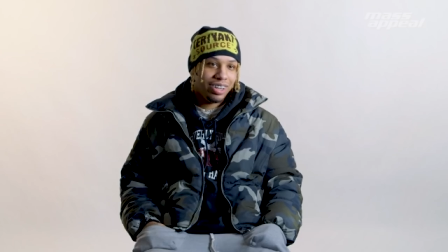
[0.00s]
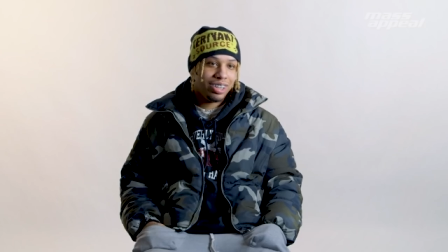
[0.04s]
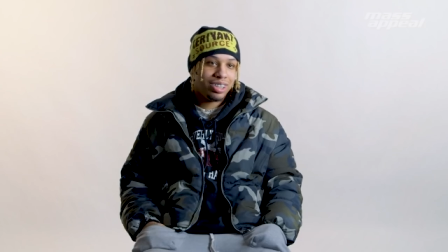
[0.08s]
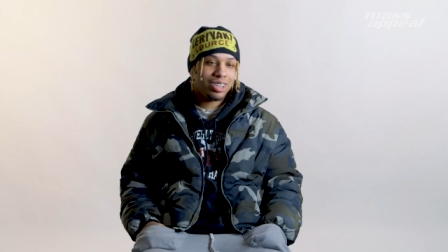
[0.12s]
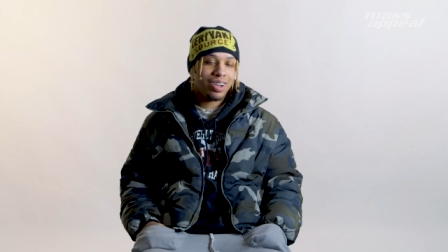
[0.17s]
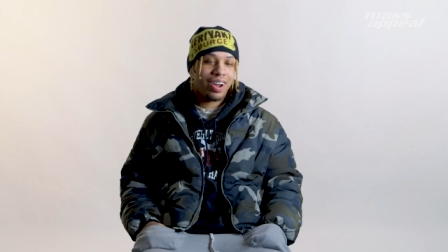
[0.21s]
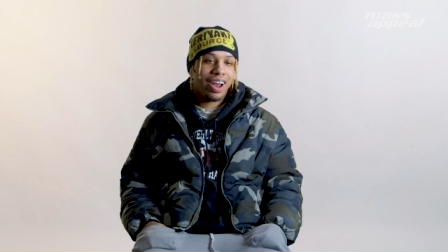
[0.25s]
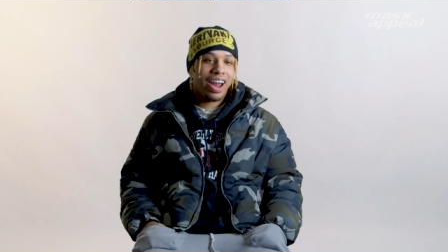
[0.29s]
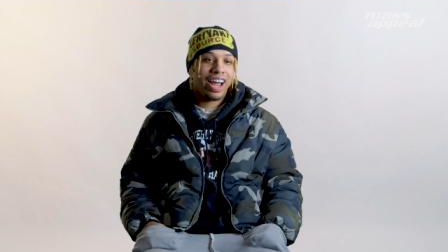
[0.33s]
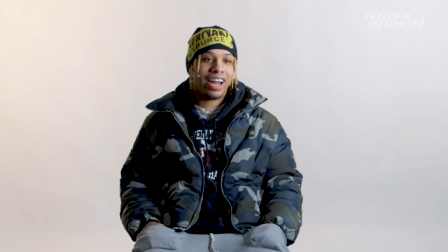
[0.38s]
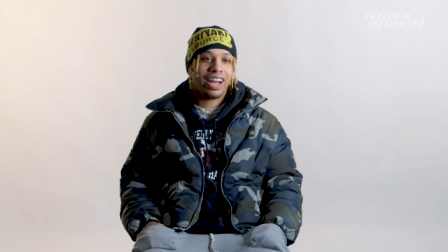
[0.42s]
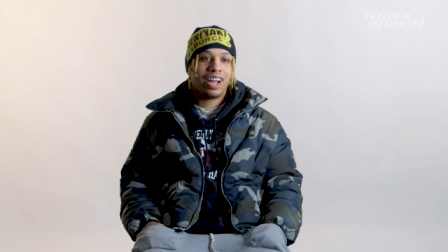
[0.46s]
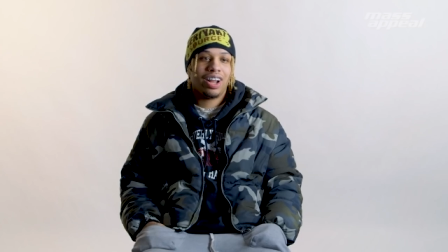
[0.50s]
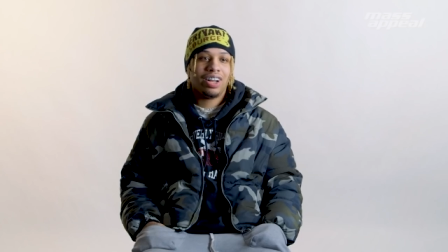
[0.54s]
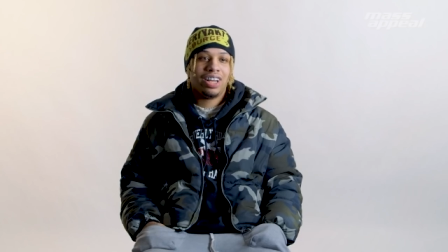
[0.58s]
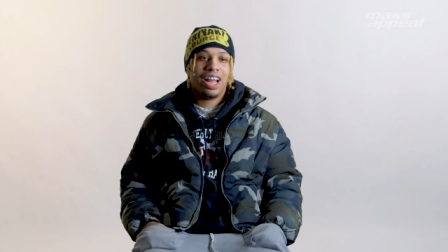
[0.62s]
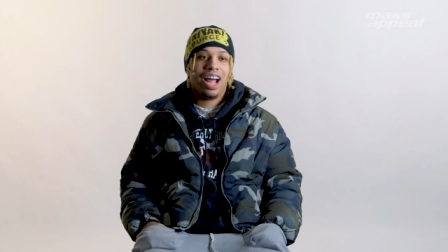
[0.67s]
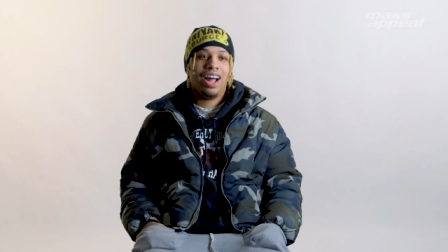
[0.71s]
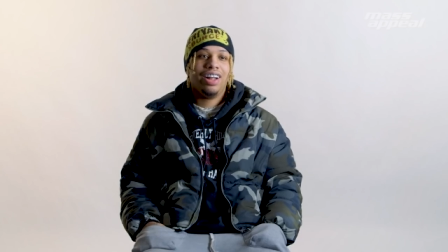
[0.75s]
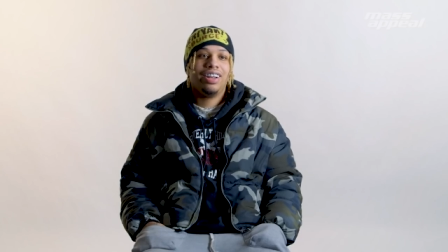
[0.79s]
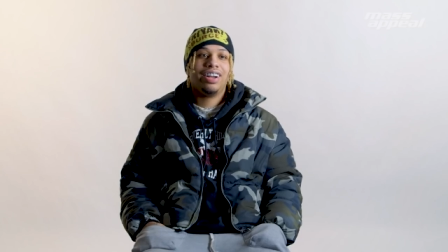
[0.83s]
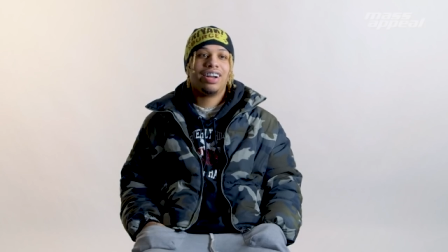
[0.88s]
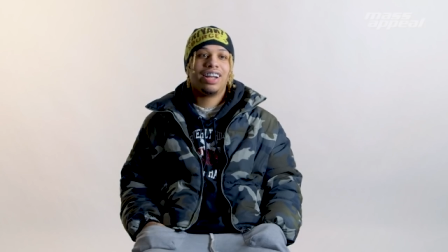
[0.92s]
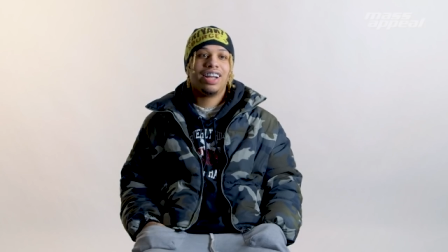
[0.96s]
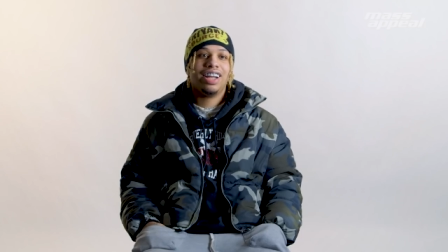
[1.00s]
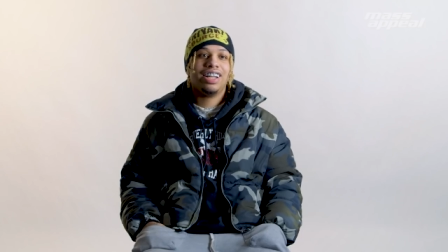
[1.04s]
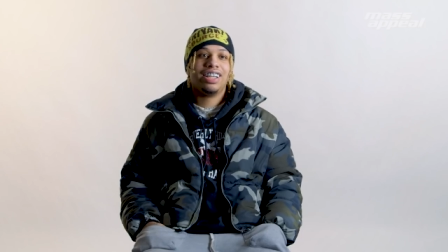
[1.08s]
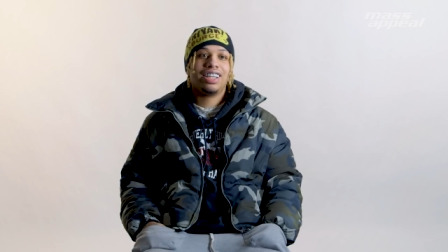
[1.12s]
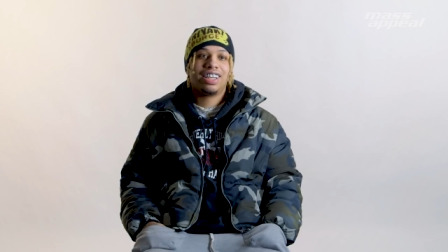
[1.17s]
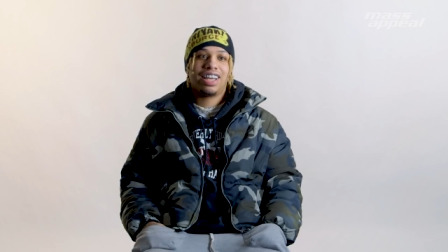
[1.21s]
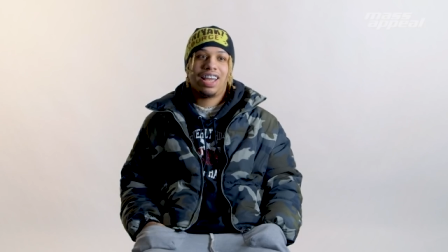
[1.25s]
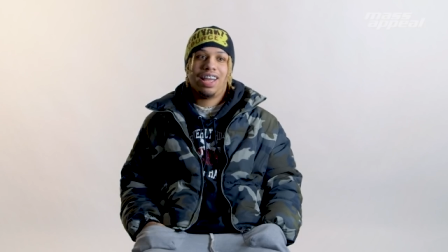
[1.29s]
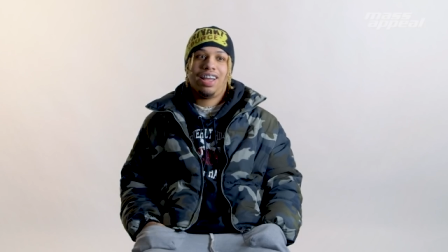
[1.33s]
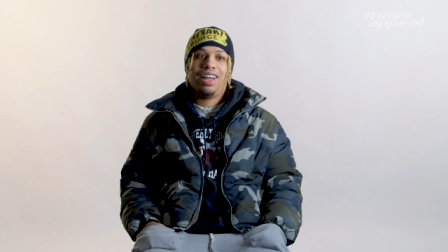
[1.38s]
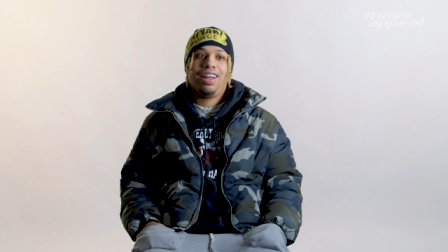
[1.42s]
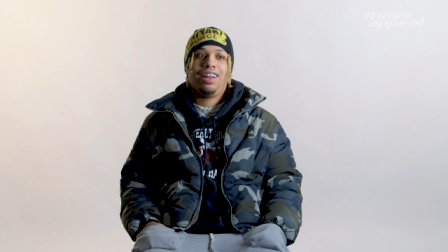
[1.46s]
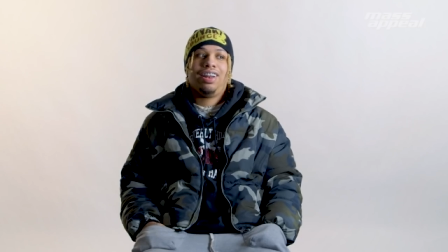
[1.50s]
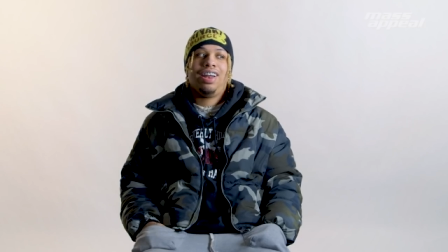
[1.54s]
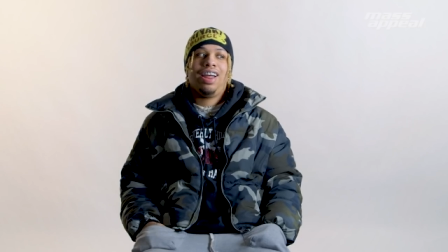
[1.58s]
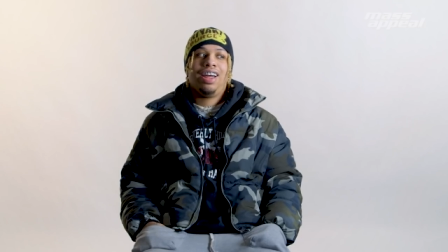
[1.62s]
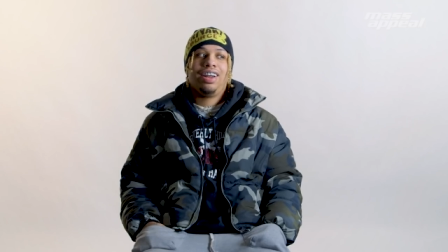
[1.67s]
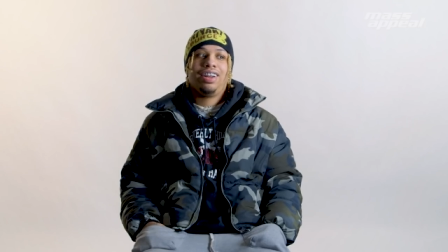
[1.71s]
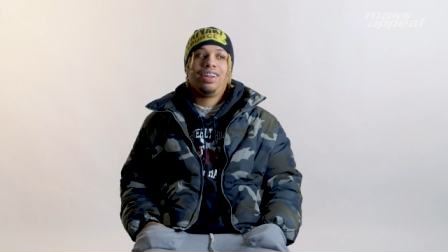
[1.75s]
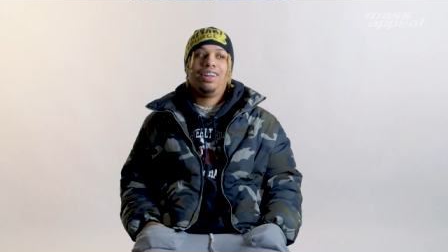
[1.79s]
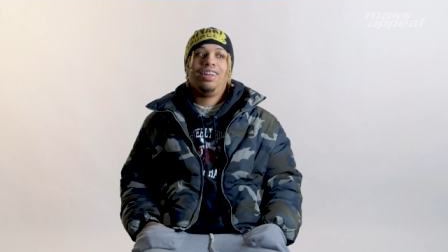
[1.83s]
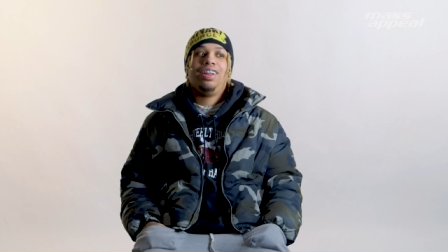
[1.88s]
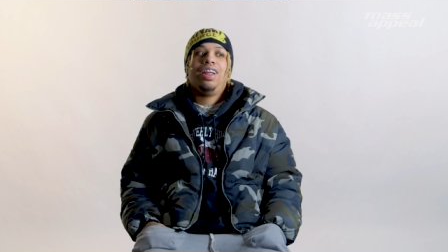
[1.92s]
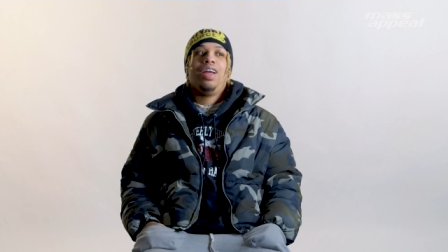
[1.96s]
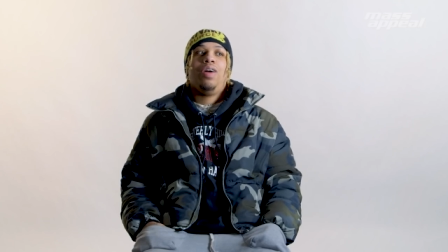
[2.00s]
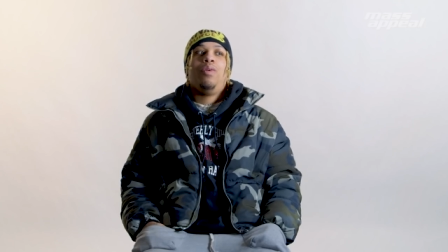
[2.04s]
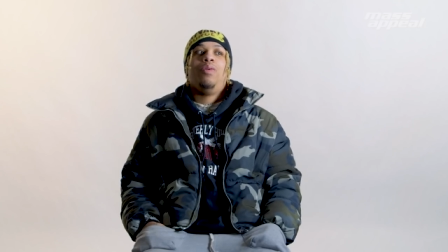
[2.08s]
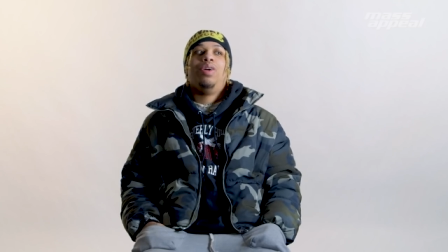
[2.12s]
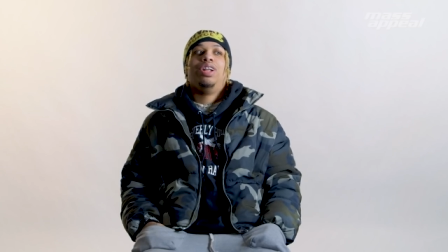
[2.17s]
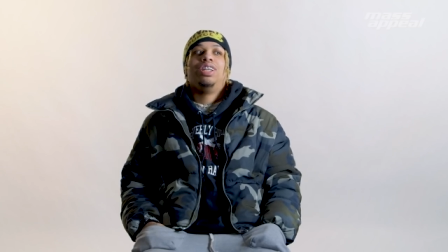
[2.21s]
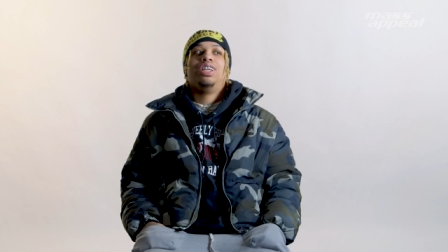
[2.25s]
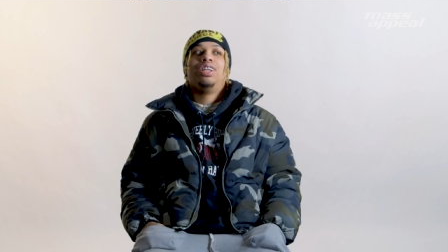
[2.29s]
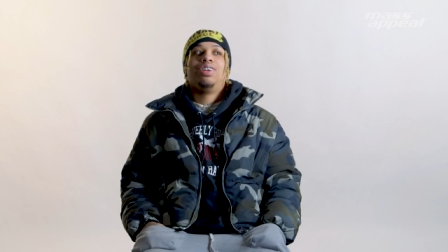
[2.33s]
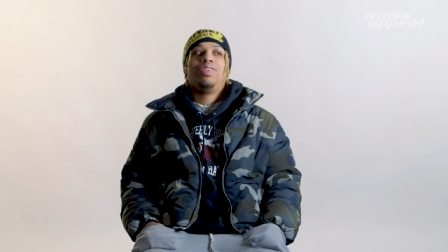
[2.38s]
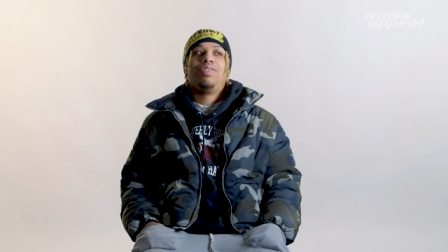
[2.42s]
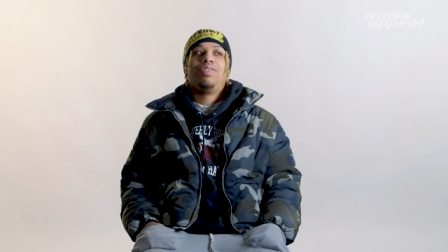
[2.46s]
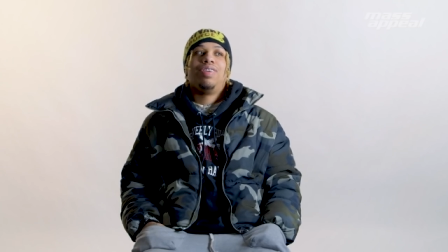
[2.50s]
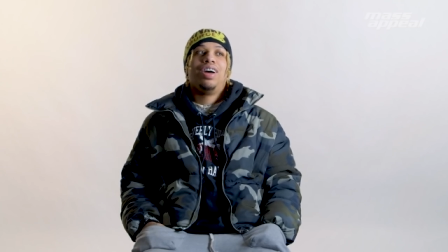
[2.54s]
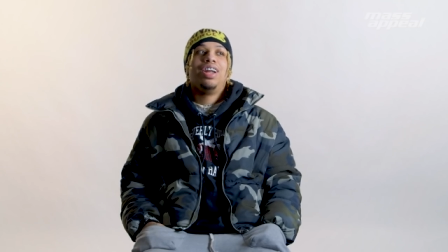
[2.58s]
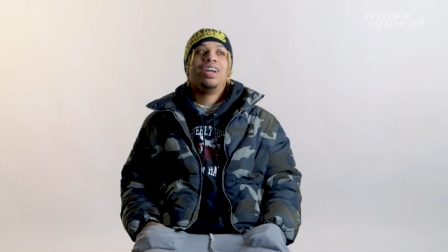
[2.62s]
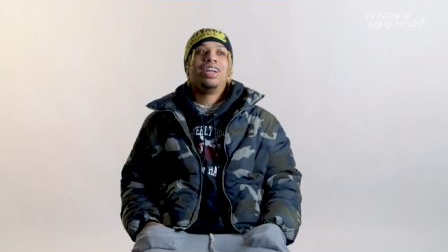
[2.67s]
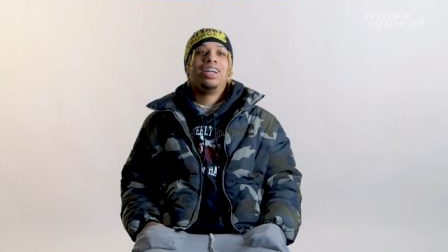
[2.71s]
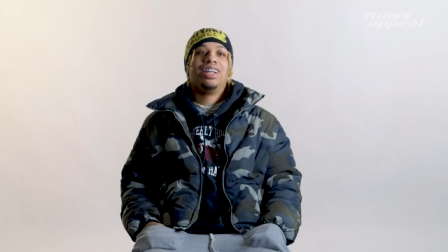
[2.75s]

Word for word: So like the other kids, like once it's funny,